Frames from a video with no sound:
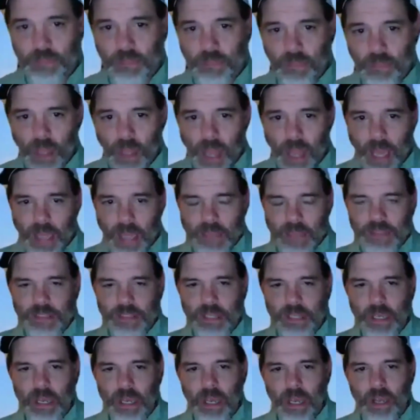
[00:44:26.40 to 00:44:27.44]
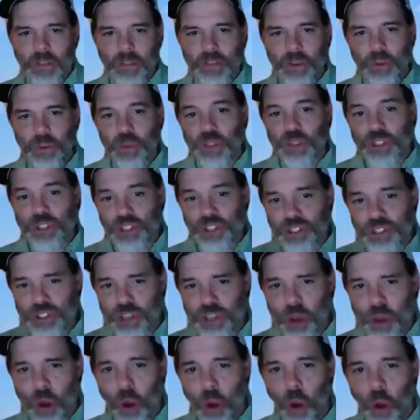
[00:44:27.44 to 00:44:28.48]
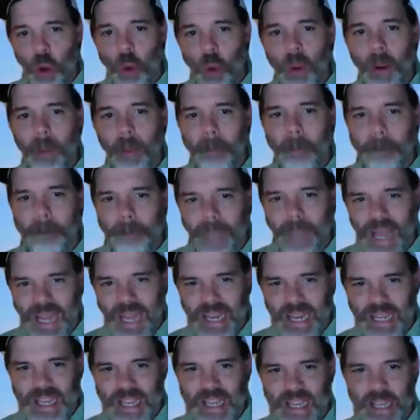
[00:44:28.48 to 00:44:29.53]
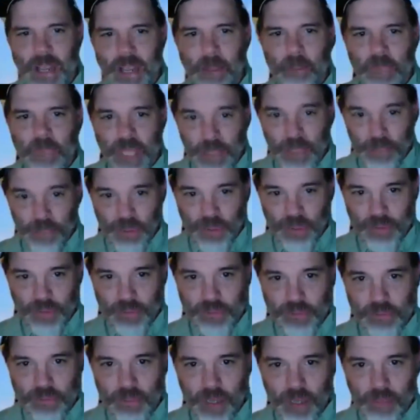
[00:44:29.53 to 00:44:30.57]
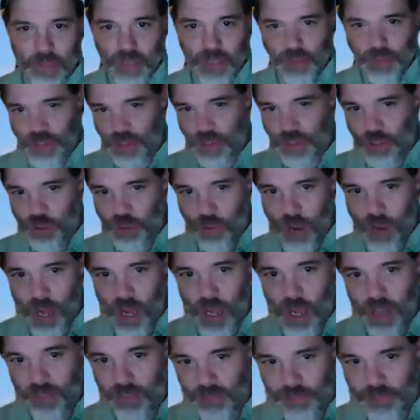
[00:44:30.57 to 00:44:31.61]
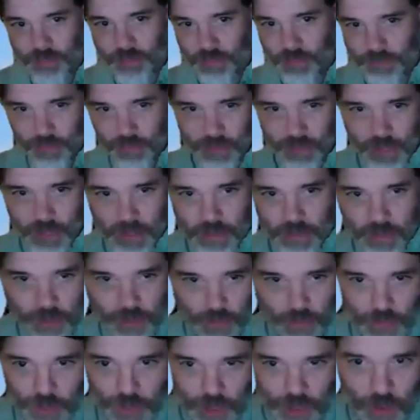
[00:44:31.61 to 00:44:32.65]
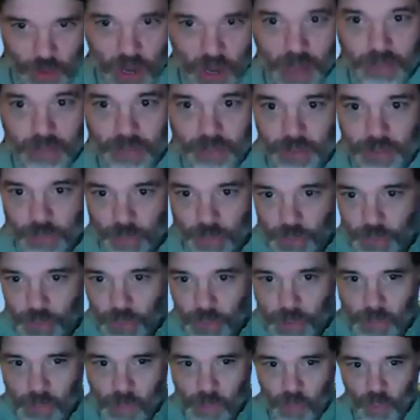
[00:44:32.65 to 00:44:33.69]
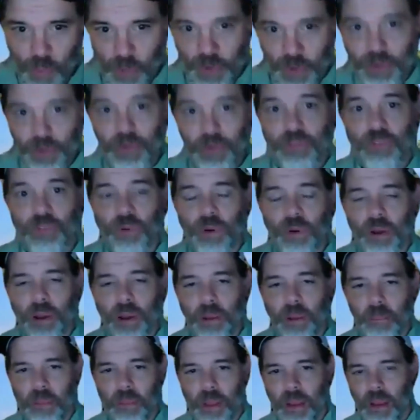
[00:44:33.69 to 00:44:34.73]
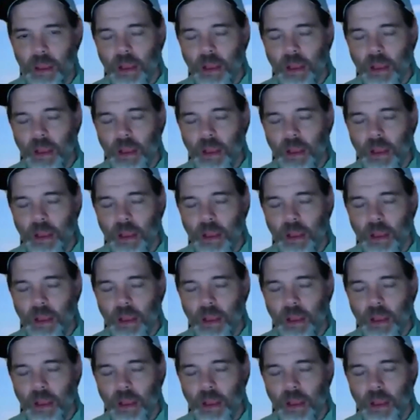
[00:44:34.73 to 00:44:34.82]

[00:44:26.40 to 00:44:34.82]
and there were so many people. I mean, it was a drive thing. You would drive through a memorial for him.